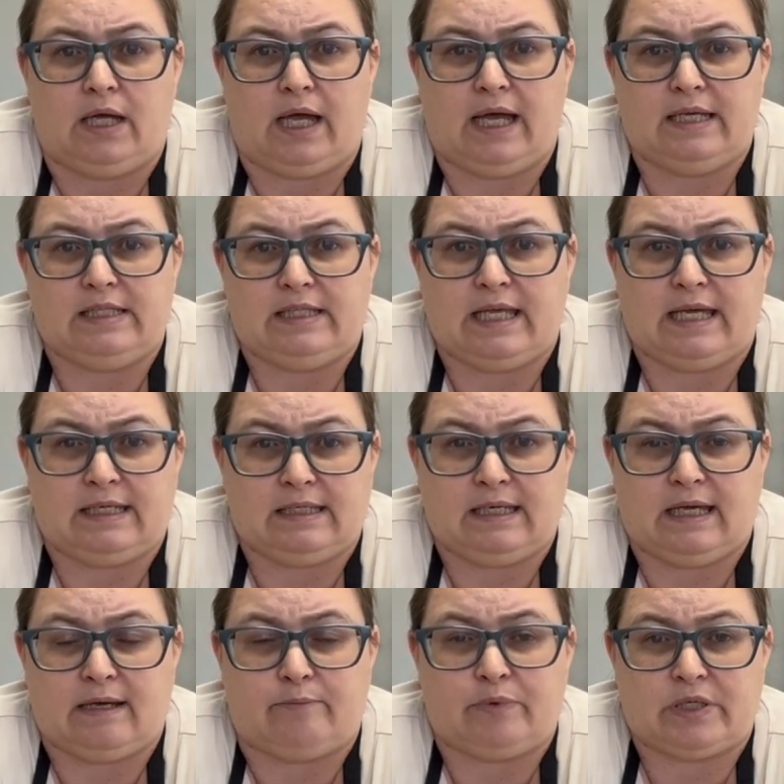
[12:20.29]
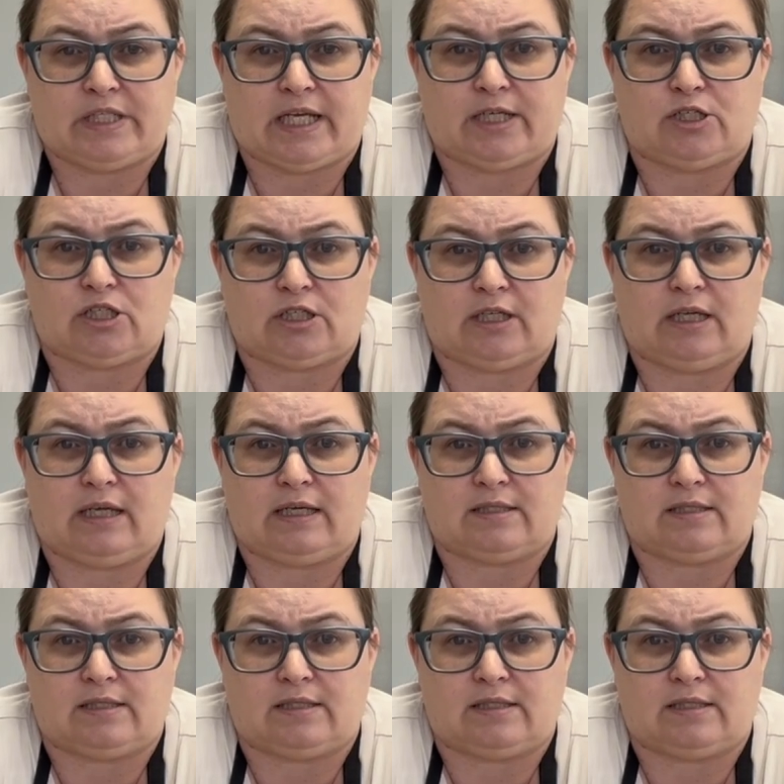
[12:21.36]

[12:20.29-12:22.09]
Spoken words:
and then potentially,